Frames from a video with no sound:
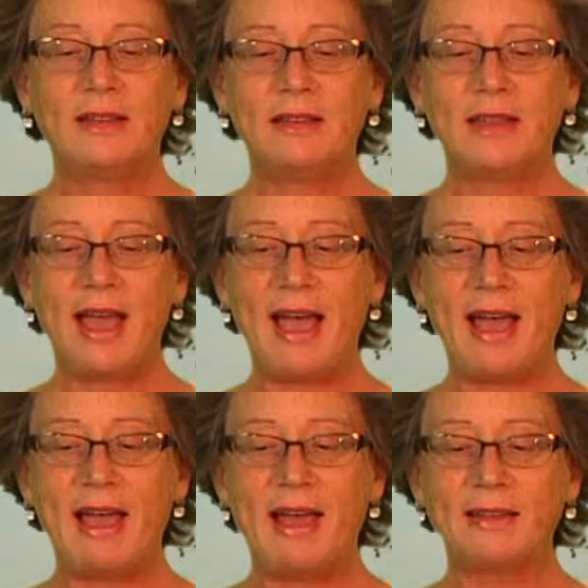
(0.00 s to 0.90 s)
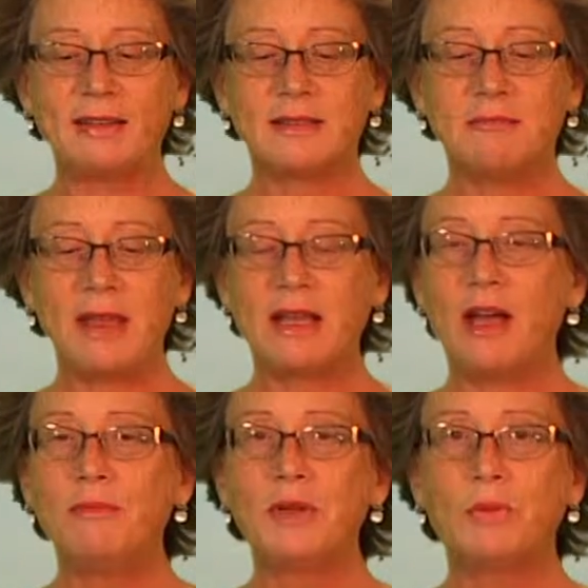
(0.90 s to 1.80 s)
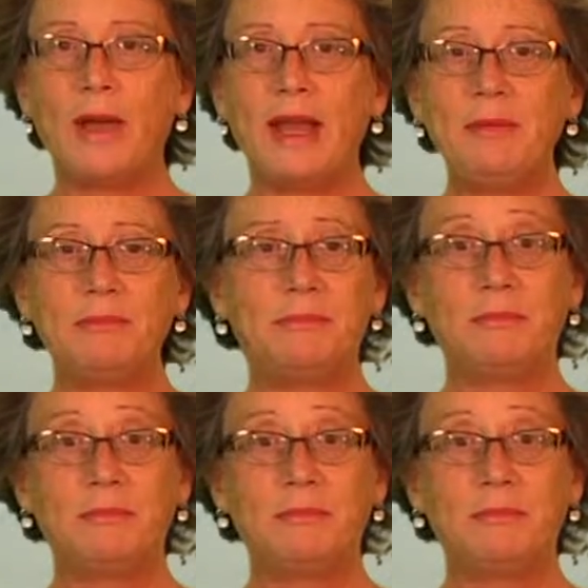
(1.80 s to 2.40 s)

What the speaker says: that may come your way